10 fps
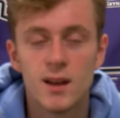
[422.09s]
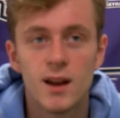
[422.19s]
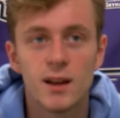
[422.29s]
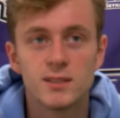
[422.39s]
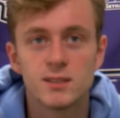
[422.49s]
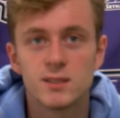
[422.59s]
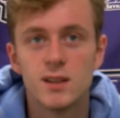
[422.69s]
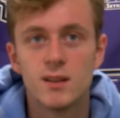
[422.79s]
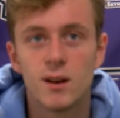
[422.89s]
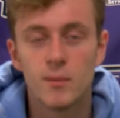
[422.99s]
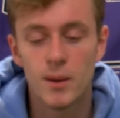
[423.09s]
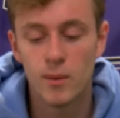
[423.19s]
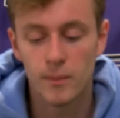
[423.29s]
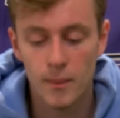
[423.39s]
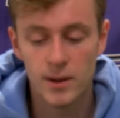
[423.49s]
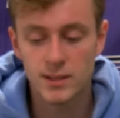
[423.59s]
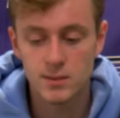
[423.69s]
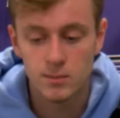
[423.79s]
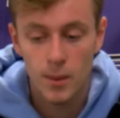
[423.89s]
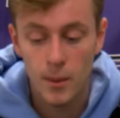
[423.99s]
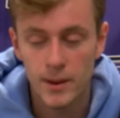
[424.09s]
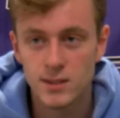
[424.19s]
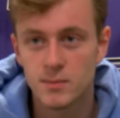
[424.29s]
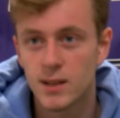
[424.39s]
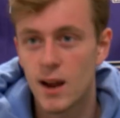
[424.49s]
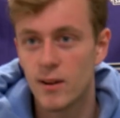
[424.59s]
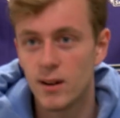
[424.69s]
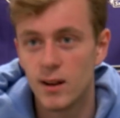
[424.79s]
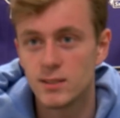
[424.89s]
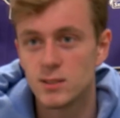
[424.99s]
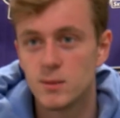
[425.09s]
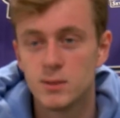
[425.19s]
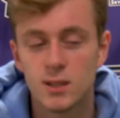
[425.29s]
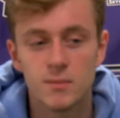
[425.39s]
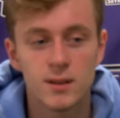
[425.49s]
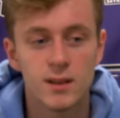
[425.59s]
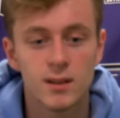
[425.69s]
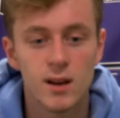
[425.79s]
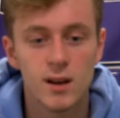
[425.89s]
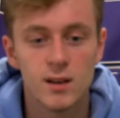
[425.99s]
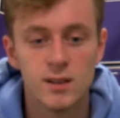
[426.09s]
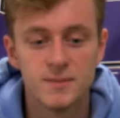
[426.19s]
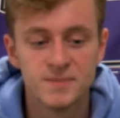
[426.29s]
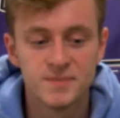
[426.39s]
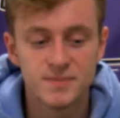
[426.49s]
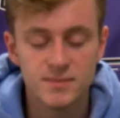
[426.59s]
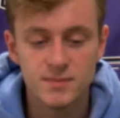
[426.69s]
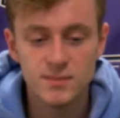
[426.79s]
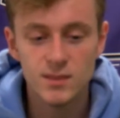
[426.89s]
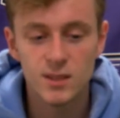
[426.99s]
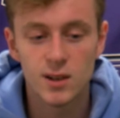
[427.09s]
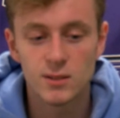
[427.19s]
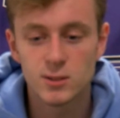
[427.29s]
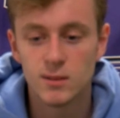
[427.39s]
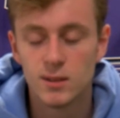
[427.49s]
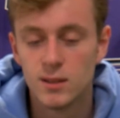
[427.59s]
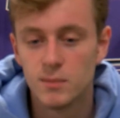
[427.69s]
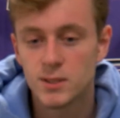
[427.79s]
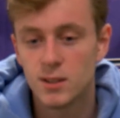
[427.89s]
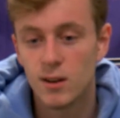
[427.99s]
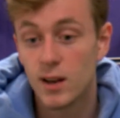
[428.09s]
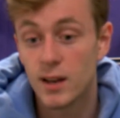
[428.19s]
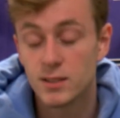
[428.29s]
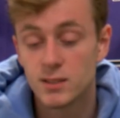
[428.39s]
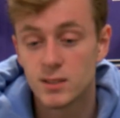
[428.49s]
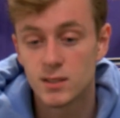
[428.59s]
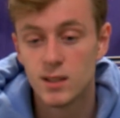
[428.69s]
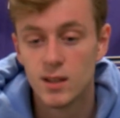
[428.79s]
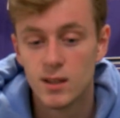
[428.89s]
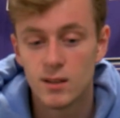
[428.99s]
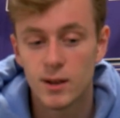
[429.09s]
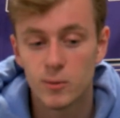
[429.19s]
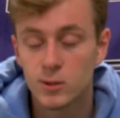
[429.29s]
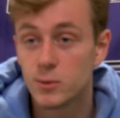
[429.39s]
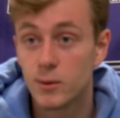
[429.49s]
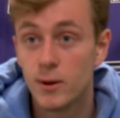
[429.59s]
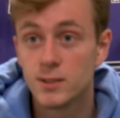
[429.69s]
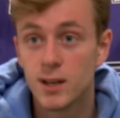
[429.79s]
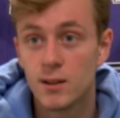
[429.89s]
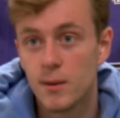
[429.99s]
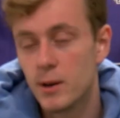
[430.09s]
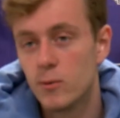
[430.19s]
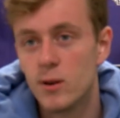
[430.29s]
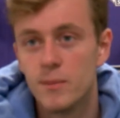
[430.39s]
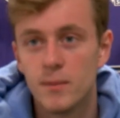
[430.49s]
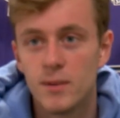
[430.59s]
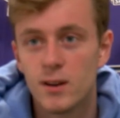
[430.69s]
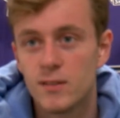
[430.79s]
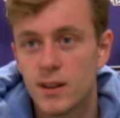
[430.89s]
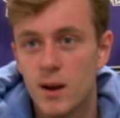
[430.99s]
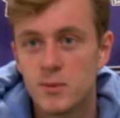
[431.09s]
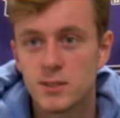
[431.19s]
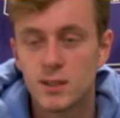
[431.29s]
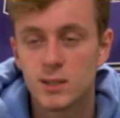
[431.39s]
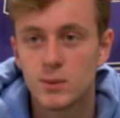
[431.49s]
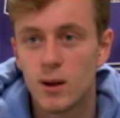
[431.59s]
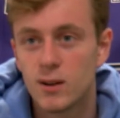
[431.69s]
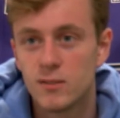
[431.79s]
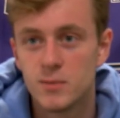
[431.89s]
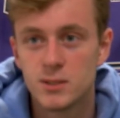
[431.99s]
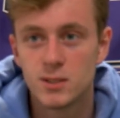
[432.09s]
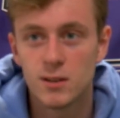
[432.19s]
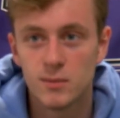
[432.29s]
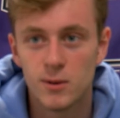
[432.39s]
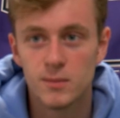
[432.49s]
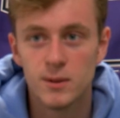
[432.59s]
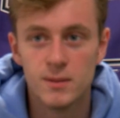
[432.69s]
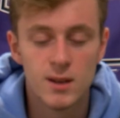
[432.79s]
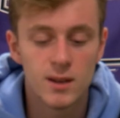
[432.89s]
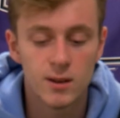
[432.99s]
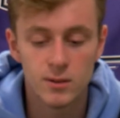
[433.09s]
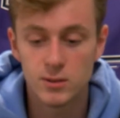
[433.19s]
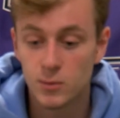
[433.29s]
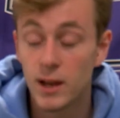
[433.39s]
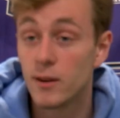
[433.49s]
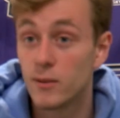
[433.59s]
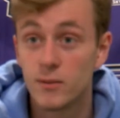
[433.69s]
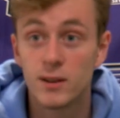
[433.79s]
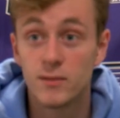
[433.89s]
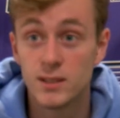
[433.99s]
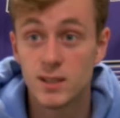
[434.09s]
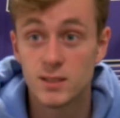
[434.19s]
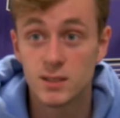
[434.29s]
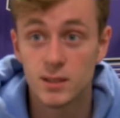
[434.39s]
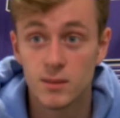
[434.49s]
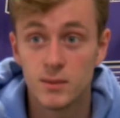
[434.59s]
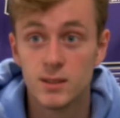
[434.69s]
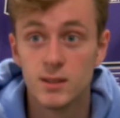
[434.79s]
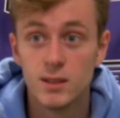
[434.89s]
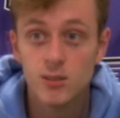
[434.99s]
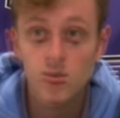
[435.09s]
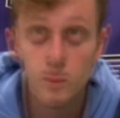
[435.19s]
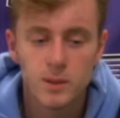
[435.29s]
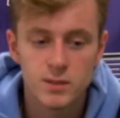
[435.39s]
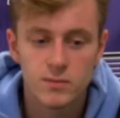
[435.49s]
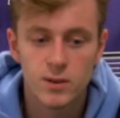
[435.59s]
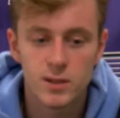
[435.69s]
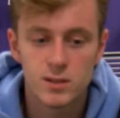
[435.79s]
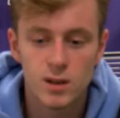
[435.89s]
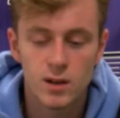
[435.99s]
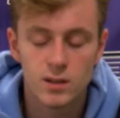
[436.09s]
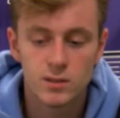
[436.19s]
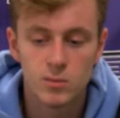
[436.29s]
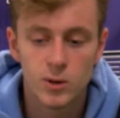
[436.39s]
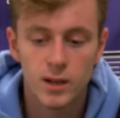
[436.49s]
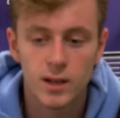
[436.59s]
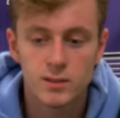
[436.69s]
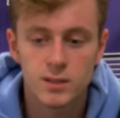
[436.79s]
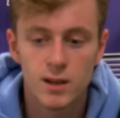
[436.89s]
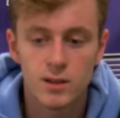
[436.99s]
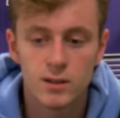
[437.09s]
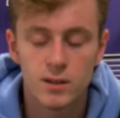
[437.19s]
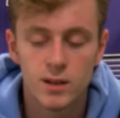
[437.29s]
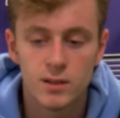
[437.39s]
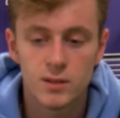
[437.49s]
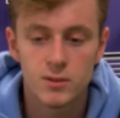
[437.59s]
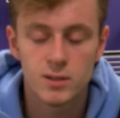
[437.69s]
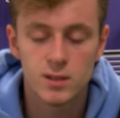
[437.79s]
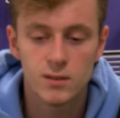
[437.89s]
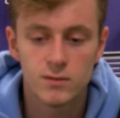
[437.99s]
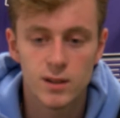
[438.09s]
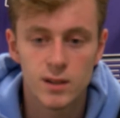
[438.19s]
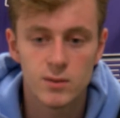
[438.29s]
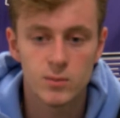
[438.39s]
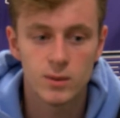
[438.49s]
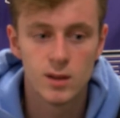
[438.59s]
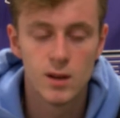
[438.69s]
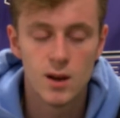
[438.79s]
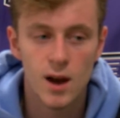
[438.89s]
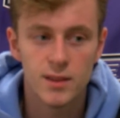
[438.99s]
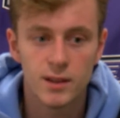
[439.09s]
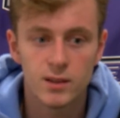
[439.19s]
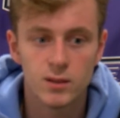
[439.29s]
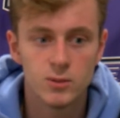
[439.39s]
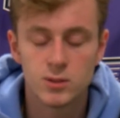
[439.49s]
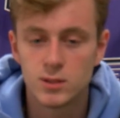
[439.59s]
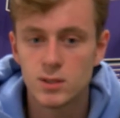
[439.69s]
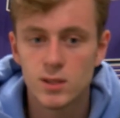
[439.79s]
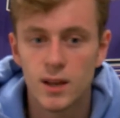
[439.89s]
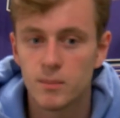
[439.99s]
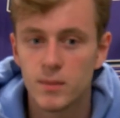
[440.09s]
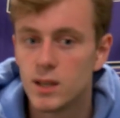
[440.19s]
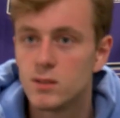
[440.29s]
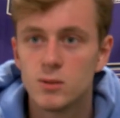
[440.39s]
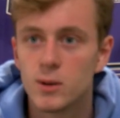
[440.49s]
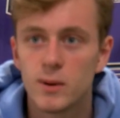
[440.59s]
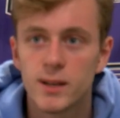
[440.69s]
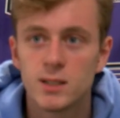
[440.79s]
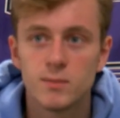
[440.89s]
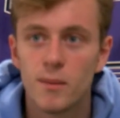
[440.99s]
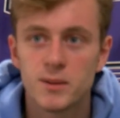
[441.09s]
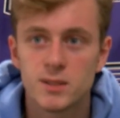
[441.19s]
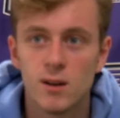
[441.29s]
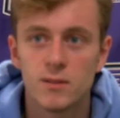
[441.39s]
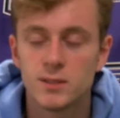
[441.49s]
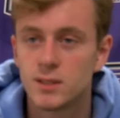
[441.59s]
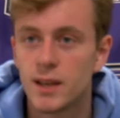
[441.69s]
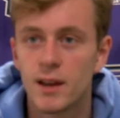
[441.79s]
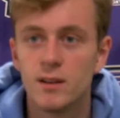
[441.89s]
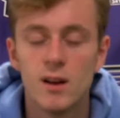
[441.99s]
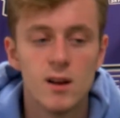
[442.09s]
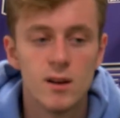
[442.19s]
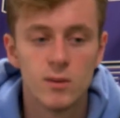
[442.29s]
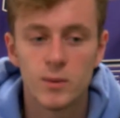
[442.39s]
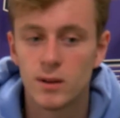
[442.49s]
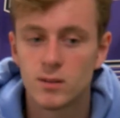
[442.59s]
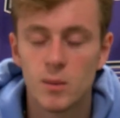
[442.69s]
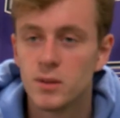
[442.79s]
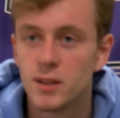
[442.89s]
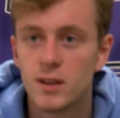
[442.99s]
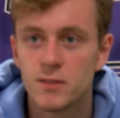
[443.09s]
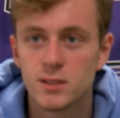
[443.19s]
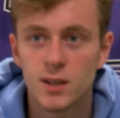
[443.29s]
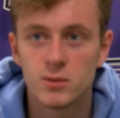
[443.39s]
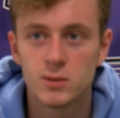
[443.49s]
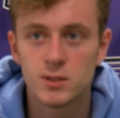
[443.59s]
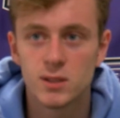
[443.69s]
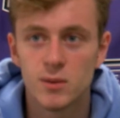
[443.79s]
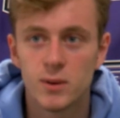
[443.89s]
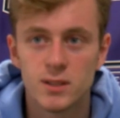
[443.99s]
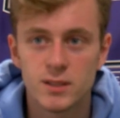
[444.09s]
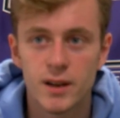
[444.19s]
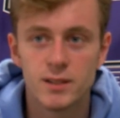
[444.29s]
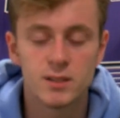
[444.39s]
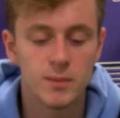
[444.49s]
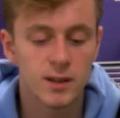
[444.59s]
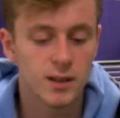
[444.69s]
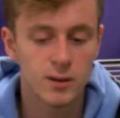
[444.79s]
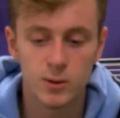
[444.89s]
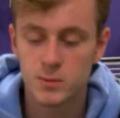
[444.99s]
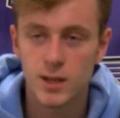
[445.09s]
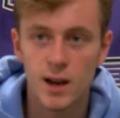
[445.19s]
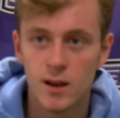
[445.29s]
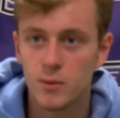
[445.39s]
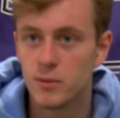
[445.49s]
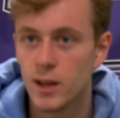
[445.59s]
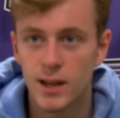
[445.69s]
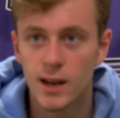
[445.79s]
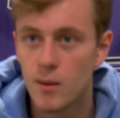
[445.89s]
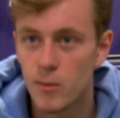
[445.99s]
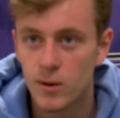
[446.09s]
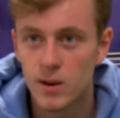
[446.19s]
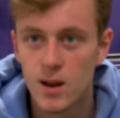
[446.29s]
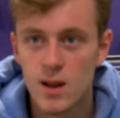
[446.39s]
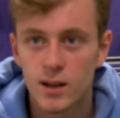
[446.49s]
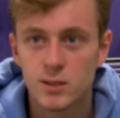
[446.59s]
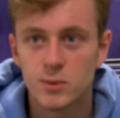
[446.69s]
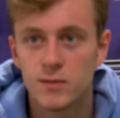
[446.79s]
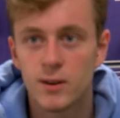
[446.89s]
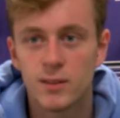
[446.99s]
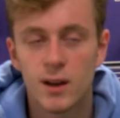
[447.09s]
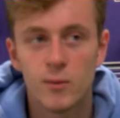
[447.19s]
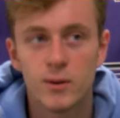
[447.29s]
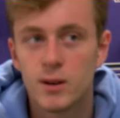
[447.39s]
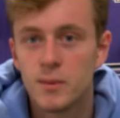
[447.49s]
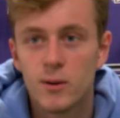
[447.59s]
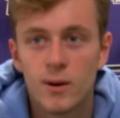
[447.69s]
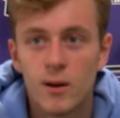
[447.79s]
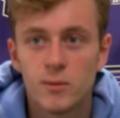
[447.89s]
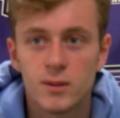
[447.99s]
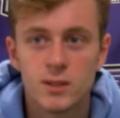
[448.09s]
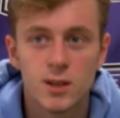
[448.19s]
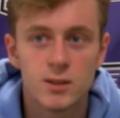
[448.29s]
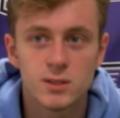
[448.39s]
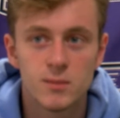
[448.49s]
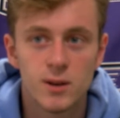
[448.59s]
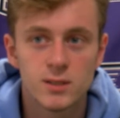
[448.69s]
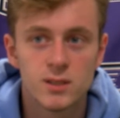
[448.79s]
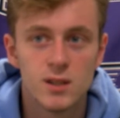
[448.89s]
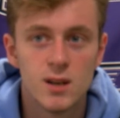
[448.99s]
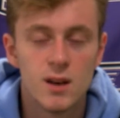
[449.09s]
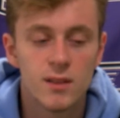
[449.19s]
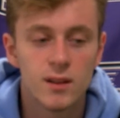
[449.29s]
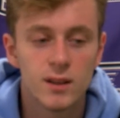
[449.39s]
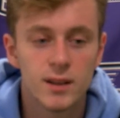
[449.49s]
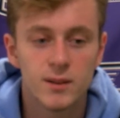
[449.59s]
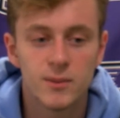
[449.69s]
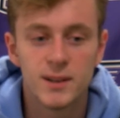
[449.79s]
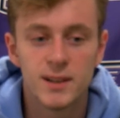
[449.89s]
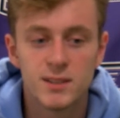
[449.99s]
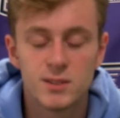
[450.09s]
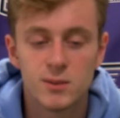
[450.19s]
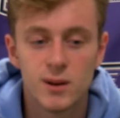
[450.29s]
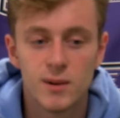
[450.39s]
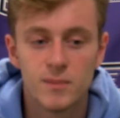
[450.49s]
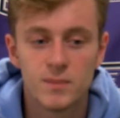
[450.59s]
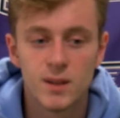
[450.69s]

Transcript: and I just, you know, my momentum carried on to triple jump, and you know, Michelle and I just like worked really well together. I mean, it would have been better if Cam was there, because we all could have pushed each other more. But you know, we had a fantastic meet. When we first started working out together and doing stuff, like I think it was just like me doing workouts by myself, because we had completely different schedules. So then we decided to make like a group chat, and we would like hang out more, because we figured that we were gonna be around each other so much that like we needed to